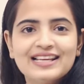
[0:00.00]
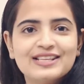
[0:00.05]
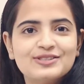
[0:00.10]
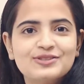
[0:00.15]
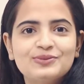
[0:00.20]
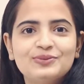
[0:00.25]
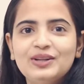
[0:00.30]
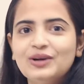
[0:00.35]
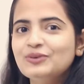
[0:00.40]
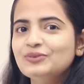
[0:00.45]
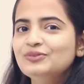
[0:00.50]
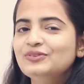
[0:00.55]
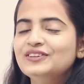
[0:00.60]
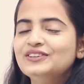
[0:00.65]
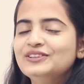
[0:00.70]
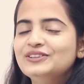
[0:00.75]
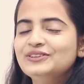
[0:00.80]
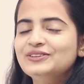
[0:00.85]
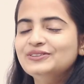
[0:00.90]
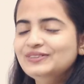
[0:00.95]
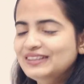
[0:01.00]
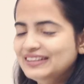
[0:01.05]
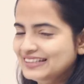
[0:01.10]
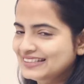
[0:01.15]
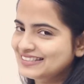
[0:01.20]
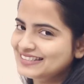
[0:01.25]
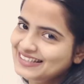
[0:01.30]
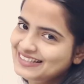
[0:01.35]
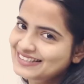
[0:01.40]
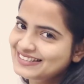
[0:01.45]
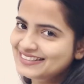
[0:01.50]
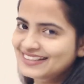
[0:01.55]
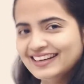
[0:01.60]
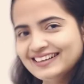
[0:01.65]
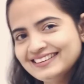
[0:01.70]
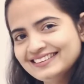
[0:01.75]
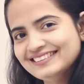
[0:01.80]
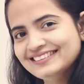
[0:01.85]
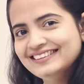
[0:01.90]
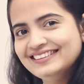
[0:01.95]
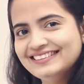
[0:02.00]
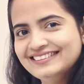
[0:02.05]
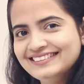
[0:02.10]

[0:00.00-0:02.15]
So without further ado, let's get started.